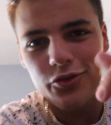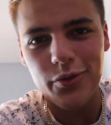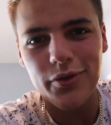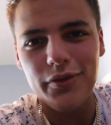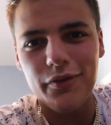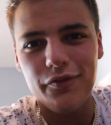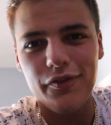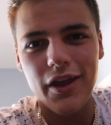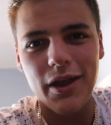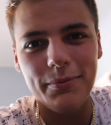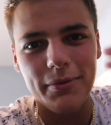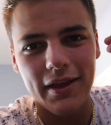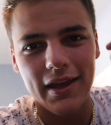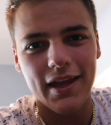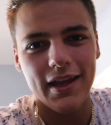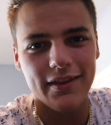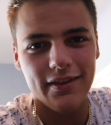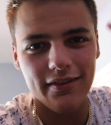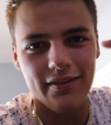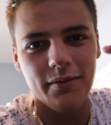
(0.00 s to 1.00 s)
join the family.
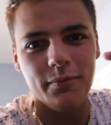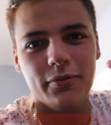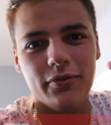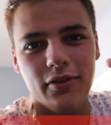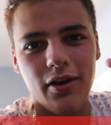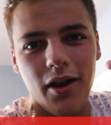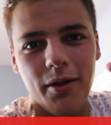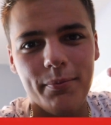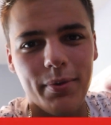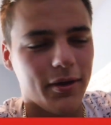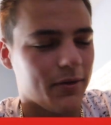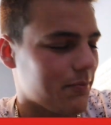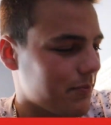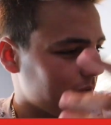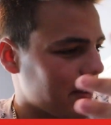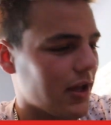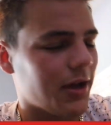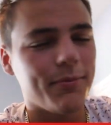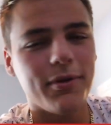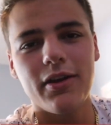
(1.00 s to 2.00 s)
Hit the subscribe button.
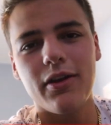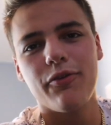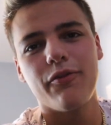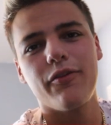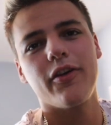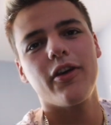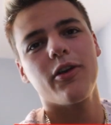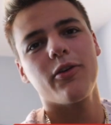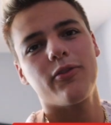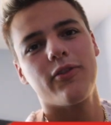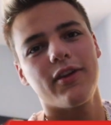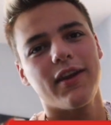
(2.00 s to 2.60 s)
Become a Cuffaro